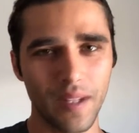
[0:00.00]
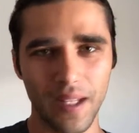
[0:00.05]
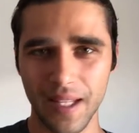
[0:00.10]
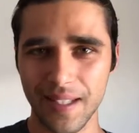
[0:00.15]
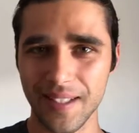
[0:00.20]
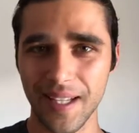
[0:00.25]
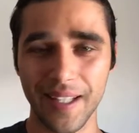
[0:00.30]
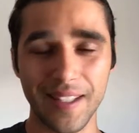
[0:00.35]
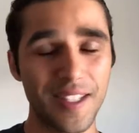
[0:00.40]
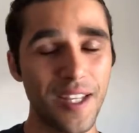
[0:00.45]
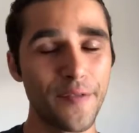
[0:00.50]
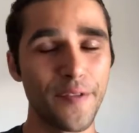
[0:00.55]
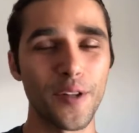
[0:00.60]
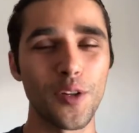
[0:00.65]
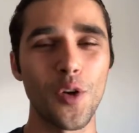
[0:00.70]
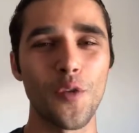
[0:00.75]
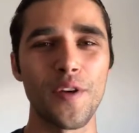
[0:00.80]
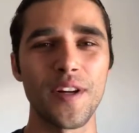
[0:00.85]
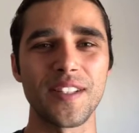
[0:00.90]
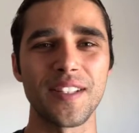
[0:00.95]
It's a
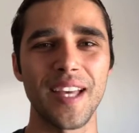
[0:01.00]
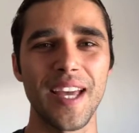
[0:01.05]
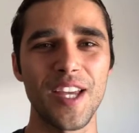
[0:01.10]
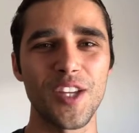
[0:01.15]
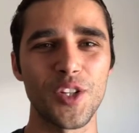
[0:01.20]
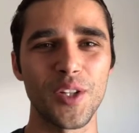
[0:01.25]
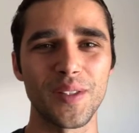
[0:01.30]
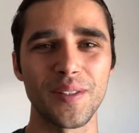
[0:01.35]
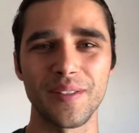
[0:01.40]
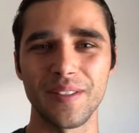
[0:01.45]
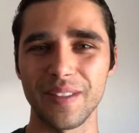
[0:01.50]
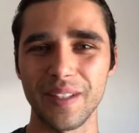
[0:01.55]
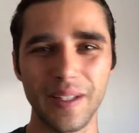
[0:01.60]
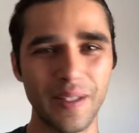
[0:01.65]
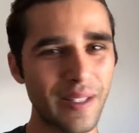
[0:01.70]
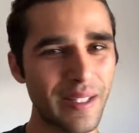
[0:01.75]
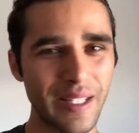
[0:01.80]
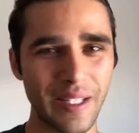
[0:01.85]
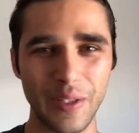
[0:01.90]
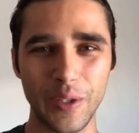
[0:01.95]
different
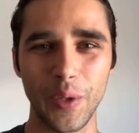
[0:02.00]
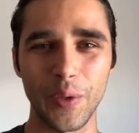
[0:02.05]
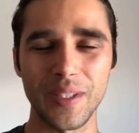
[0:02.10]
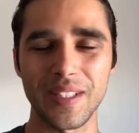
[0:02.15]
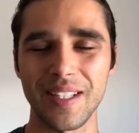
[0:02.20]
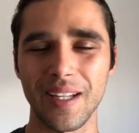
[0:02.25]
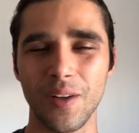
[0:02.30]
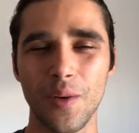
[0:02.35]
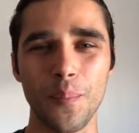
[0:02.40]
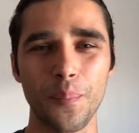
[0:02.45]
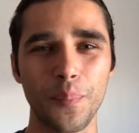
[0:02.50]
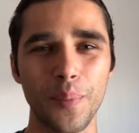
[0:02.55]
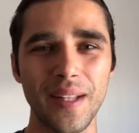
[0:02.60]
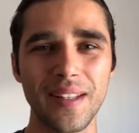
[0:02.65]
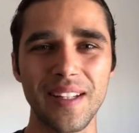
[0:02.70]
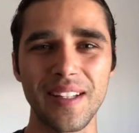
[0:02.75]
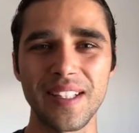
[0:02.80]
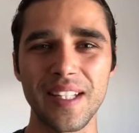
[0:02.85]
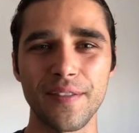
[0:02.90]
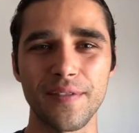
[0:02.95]
conversation, you know, it's a
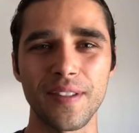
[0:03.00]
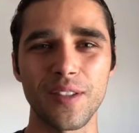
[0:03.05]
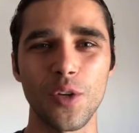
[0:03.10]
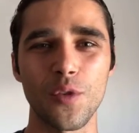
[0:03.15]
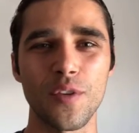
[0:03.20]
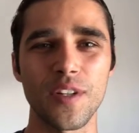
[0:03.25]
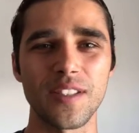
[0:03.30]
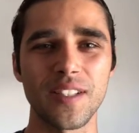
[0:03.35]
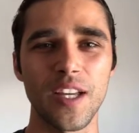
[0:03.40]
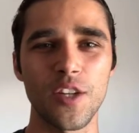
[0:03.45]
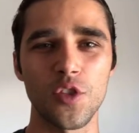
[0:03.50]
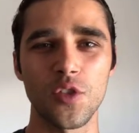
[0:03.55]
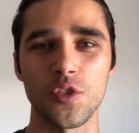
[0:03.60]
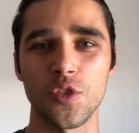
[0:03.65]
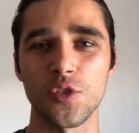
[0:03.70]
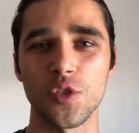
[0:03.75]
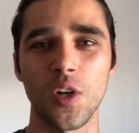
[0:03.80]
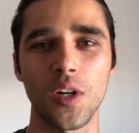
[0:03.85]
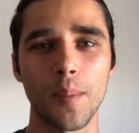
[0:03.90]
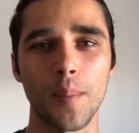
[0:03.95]
completely different conversation
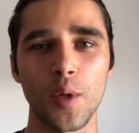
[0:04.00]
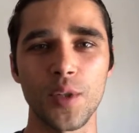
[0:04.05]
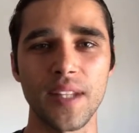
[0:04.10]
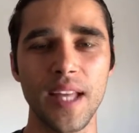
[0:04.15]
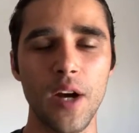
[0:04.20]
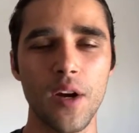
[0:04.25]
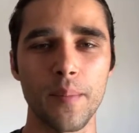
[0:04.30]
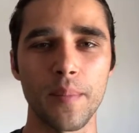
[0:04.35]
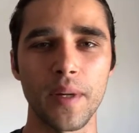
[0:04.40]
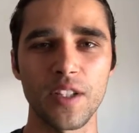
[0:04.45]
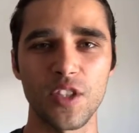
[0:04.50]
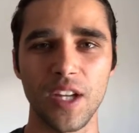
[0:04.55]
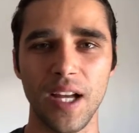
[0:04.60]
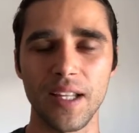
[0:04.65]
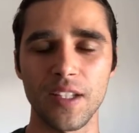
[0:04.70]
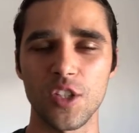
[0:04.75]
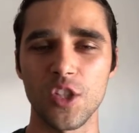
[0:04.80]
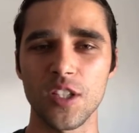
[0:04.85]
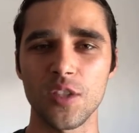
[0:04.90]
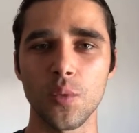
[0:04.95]
to talk about dairy, but
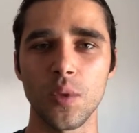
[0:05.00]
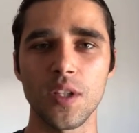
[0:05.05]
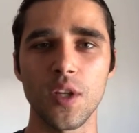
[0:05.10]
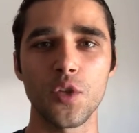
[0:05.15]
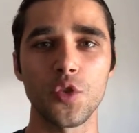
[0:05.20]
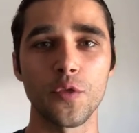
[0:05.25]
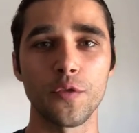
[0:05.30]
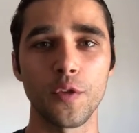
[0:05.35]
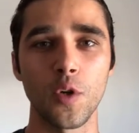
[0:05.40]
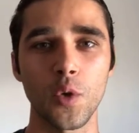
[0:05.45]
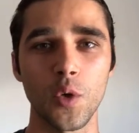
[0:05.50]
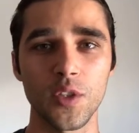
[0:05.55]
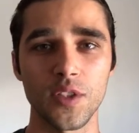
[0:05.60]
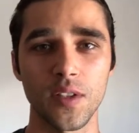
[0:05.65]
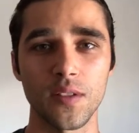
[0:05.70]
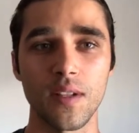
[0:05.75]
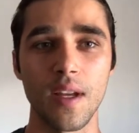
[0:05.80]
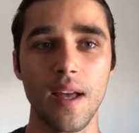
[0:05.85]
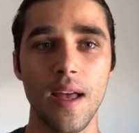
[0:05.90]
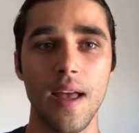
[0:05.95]
I just want you to focus
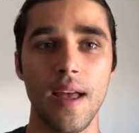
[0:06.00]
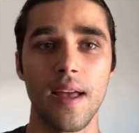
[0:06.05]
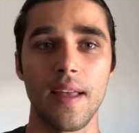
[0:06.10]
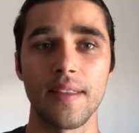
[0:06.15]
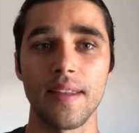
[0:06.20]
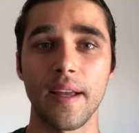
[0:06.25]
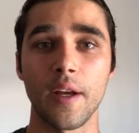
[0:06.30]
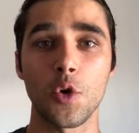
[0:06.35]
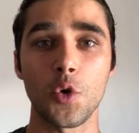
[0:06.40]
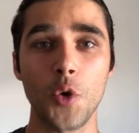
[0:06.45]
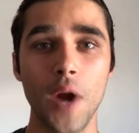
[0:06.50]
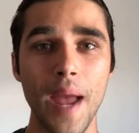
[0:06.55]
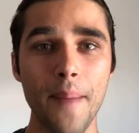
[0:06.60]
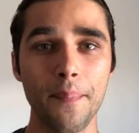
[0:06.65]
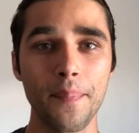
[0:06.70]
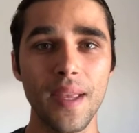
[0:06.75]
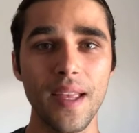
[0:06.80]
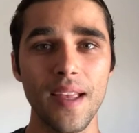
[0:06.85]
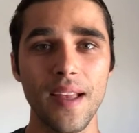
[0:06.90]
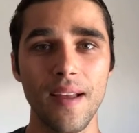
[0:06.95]
on the
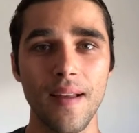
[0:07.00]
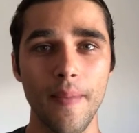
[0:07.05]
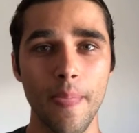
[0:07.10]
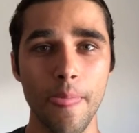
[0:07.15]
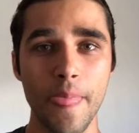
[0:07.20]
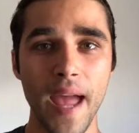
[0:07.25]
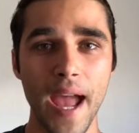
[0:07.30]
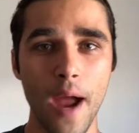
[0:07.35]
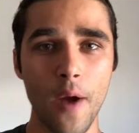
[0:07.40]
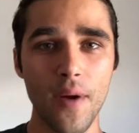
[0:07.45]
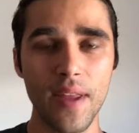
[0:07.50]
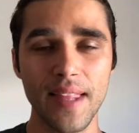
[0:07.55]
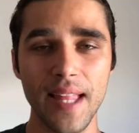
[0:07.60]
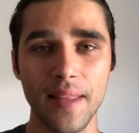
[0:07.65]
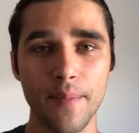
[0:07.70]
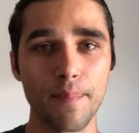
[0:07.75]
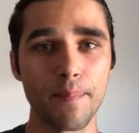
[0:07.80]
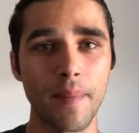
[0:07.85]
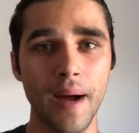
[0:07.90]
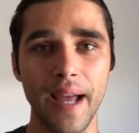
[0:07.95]
crappy dairy
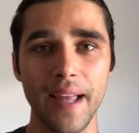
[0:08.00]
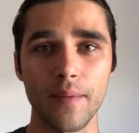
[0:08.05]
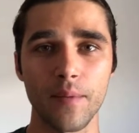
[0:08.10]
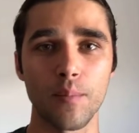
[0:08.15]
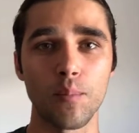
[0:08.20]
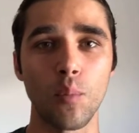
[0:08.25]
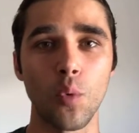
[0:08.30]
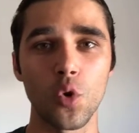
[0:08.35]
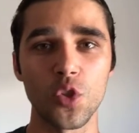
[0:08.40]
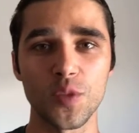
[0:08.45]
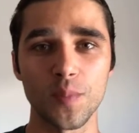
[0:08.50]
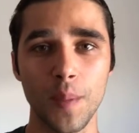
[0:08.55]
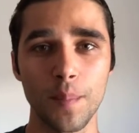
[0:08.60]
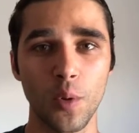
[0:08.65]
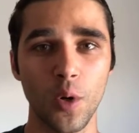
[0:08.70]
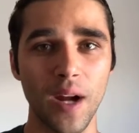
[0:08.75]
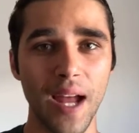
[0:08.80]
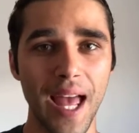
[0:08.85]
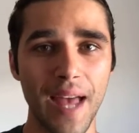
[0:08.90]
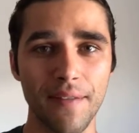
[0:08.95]
that might, most
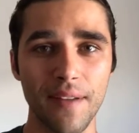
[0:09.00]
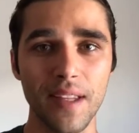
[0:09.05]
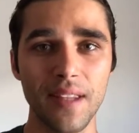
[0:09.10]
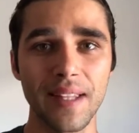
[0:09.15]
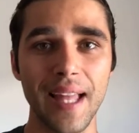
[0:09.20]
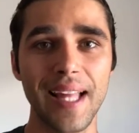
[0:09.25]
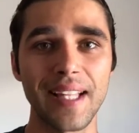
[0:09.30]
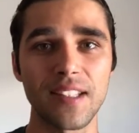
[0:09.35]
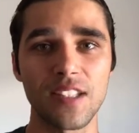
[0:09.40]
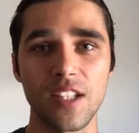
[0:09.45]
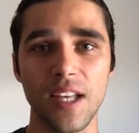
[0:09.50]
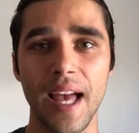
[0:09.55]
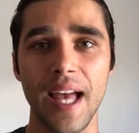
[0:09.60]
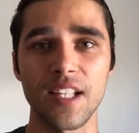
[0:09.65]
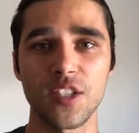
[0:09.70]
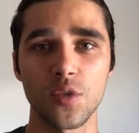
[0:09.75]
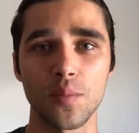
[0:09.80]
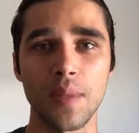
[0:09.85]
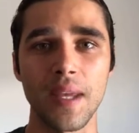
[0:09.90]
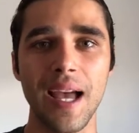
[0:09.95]
people are having, that
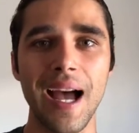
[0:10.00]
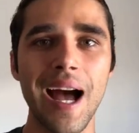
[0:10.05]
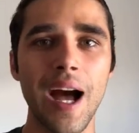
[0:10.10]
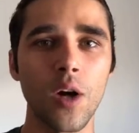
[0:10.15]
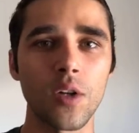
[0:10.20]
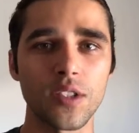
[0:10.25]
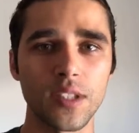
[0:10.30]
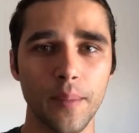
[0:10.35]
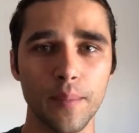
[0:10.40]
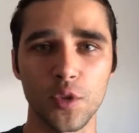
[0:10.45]
has to be out.